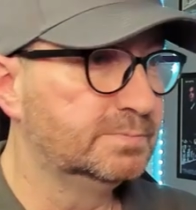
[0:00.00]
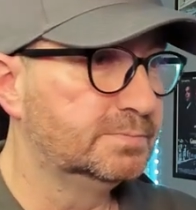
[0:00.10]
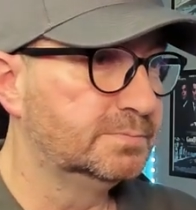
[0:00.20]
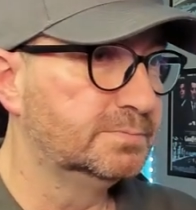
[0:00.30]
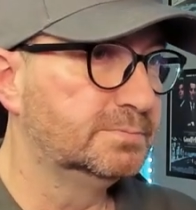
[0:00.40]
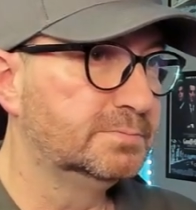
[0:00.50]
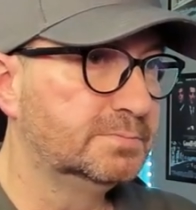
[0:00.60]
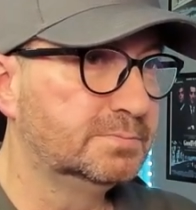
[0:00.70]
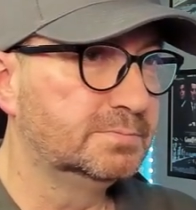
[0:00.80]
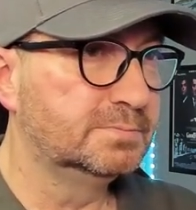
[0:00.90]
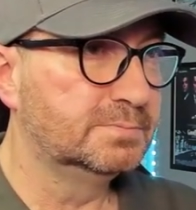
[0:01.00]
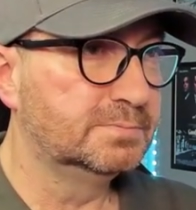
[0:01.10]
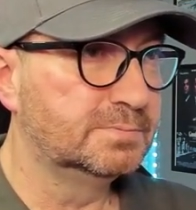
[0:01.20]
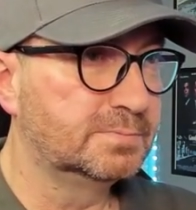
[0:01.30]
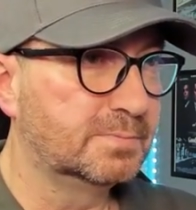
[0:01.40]

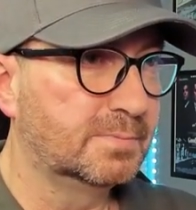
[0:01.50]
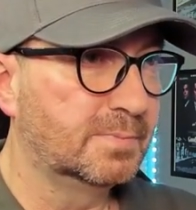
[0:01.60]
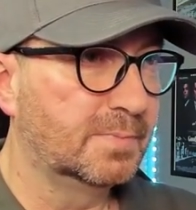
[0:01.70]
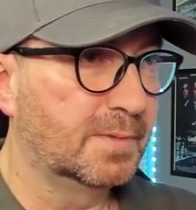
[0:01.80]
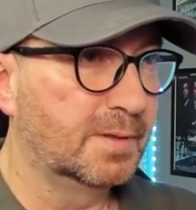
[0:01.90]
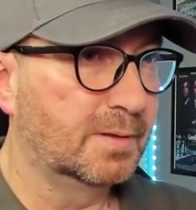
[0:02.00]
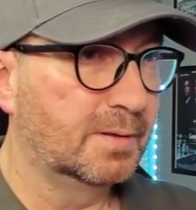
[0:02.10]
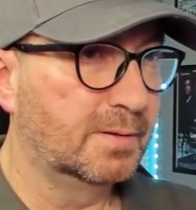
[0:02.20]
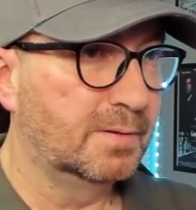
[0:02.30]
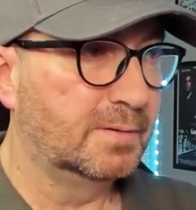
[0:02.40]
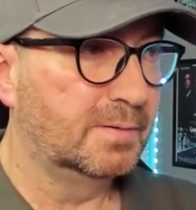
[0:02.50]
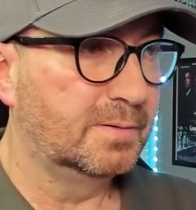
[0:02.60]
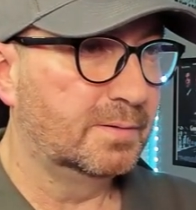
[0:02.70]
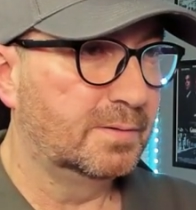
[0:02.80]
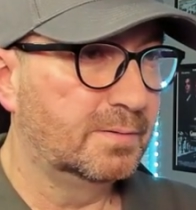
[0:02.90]

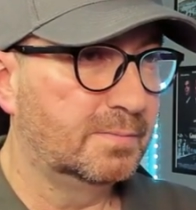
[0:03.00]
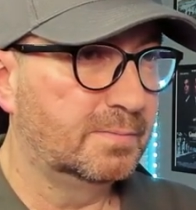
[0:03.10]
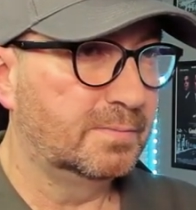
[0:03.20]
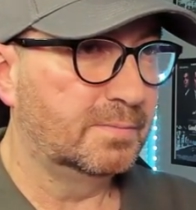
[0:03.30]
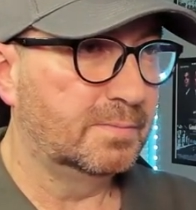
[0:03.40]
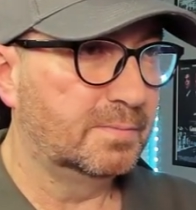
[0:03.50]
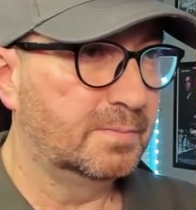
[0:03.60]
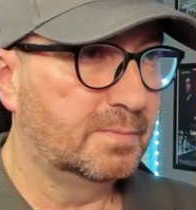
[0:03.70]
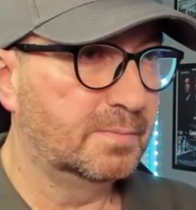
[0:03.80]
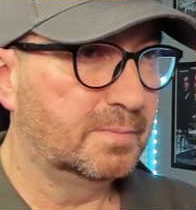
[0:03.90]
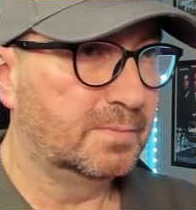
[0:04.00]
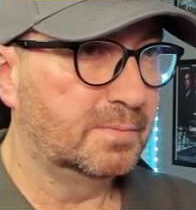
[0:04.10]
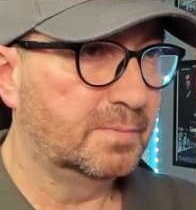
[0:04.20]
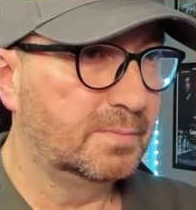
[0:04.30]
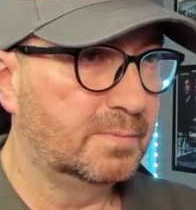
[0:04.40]

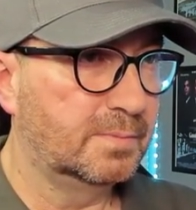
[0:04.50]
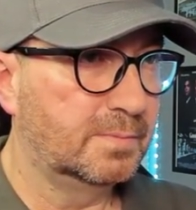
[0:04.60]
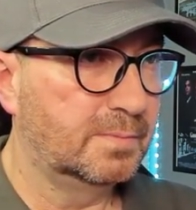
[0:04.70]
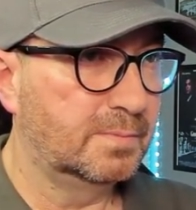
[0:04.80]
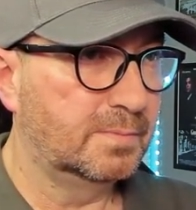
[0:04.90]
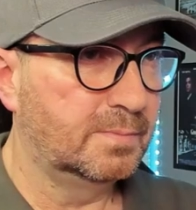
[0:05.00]
Nothing is said.